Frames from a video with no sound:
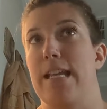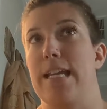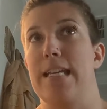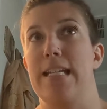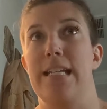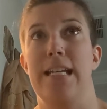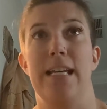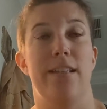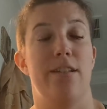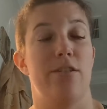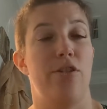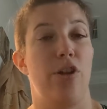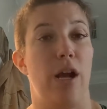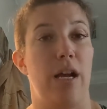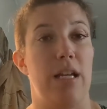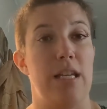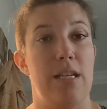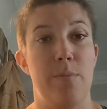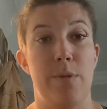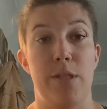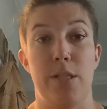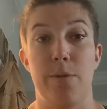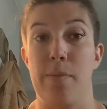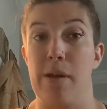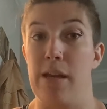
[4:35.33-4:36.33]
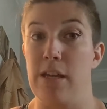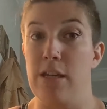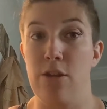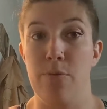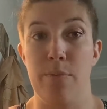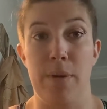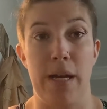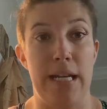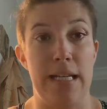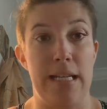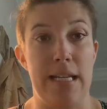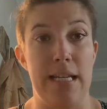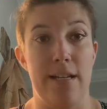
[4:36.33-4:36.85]
Any other documents you
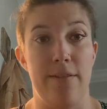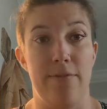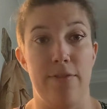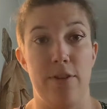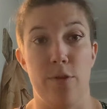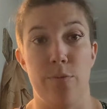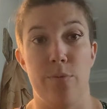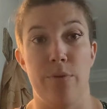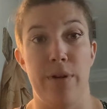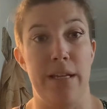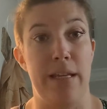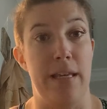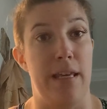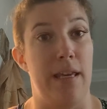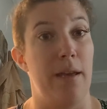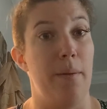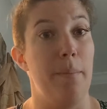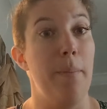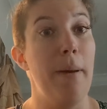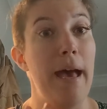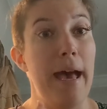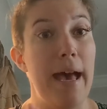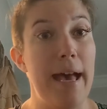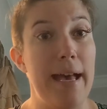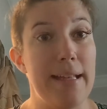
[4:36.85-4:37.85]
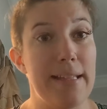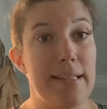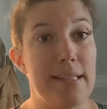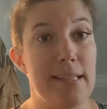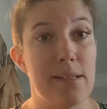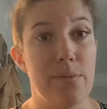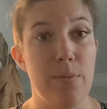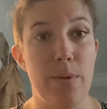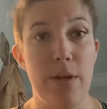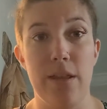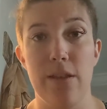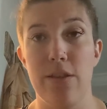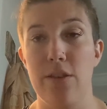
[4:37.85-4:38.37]
might need if you're bringing
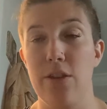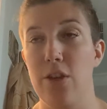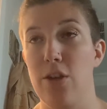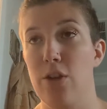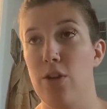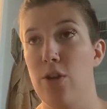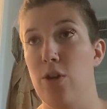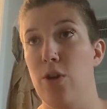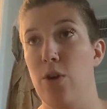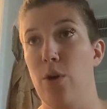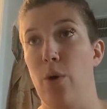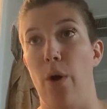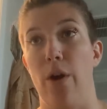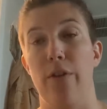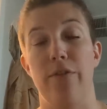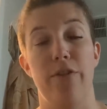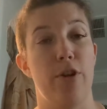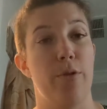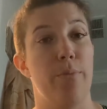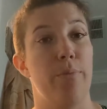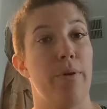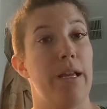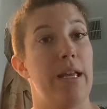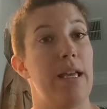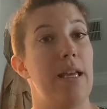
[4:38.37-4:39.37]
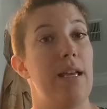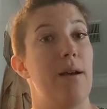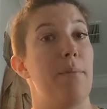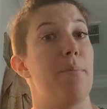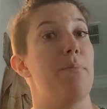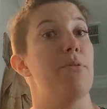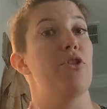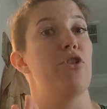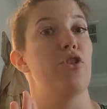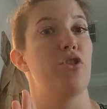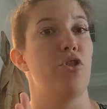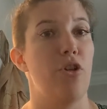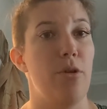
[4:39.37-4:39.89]
pets with you, or if you're bringing a
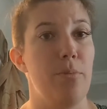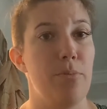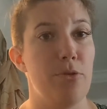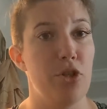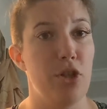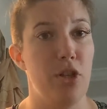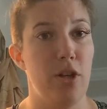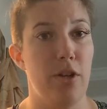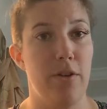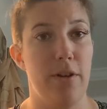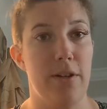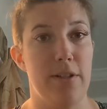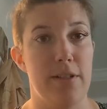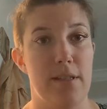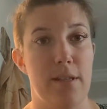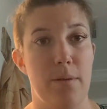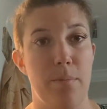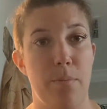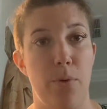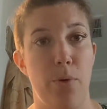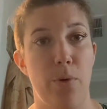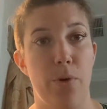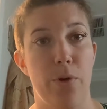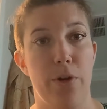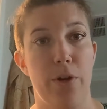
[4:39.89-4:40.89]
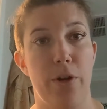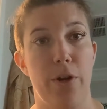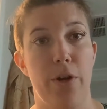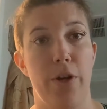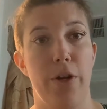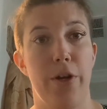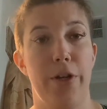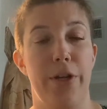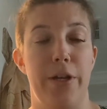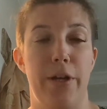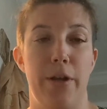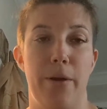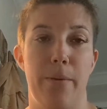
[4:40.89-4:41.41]
prescription across the
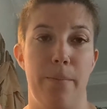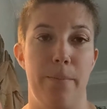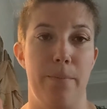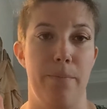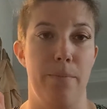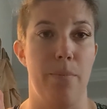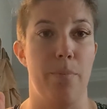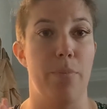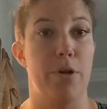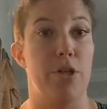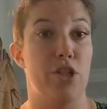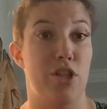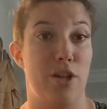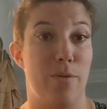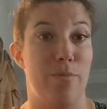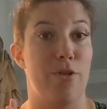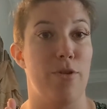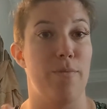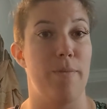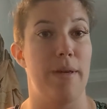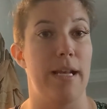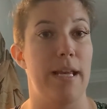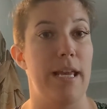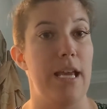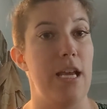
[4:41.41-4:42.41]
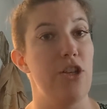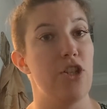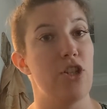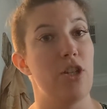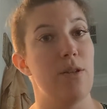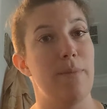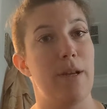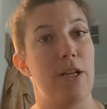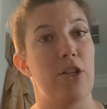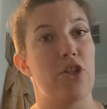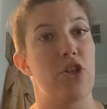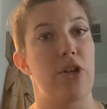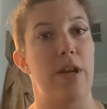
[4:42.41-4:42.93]
border, prescription medication,
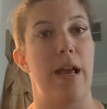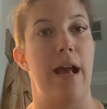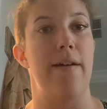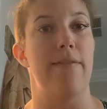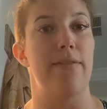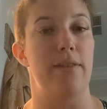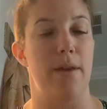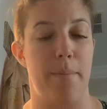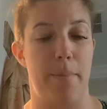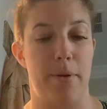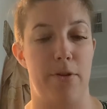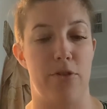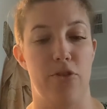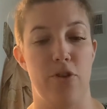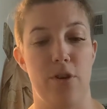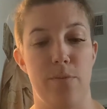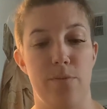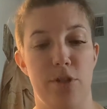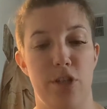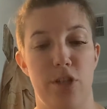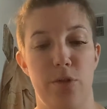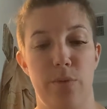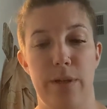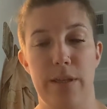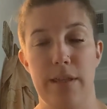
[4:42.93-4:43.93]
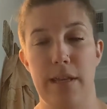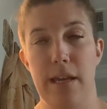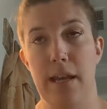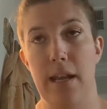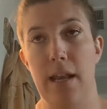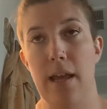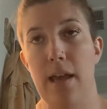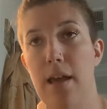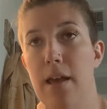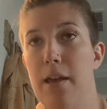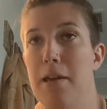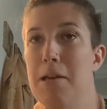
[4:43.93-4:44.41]
make sure you have that prescription with it.